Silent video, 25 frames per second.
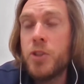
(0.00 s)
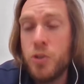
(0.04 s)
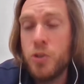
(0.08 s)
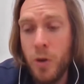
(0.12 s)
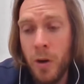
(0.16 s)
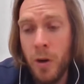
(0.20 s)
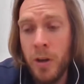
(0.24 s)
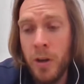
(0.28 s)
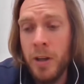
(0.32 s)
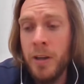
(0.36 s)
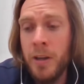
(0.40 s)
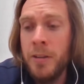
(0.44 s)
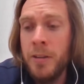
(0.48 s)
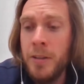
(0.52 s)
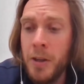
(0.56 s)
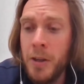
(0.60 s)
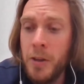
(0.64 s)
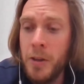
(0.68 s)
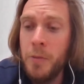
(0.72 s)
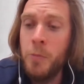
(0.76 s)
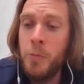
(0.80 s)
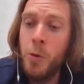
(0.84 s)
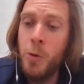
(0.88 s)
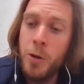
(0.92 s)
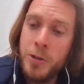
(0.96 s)
stronger
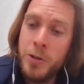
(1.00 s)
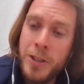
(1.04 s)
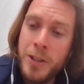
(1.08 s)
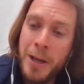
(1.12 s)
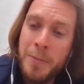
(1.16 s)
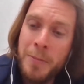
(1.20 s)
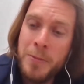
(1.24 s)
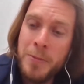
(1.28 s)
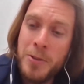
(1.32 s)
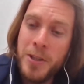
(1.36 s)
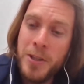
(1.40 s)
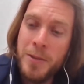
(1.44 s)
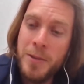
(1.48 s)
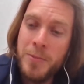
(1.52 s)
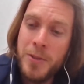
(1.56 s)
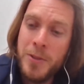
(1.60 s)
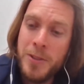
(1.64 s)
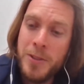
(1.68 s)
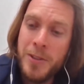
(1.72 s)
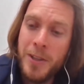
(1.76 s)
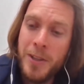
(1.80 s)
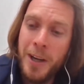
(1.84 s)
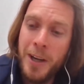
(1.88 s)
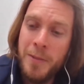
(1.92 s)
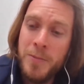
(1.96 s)
than World Championships
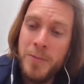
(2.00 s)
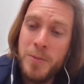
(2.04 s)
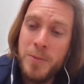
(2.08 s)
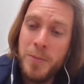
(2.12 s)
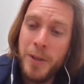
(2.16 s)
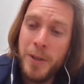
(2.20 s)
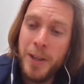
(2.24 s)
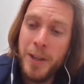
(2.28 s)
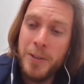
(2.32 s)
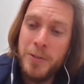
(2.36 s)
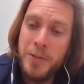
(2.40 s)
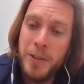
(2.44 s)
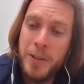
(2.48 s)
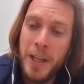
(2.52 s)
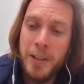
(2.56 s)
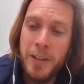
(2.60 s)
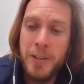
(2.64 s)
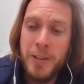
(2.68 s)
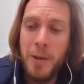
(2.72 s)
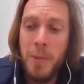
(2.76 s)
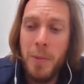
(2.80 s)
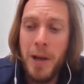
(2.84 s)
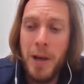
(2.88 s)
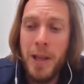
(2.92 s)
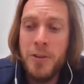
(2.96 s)
at times because you
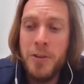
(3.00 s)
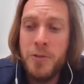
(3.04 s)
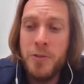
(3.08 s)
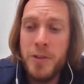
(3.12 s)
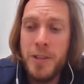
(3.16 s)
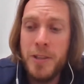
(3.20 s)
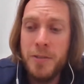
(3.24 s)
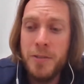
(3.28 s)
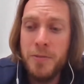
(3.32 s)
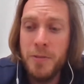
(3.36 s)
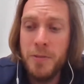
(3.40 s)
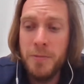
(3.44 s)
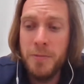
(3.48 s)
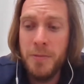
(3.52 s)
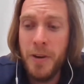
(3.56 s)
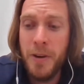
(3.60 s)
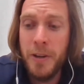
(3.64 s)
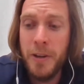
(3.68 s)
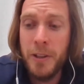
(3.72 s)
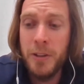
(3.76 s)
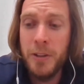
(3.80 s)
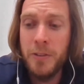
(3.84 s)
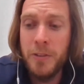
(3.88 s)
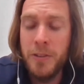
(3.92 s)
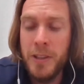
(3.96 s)
get double entries from
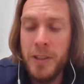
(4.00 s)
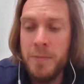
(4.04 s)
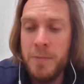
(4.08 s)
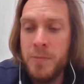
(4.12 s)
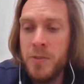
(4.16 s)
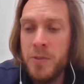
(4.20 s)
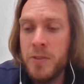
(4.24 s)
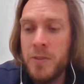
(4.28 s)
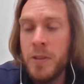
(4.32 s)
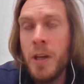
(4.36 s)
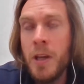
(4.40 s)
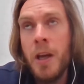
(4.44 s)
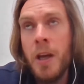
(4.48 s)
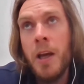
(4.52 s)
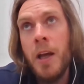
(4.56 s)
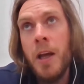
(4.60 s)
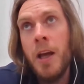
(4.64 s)
very good teams.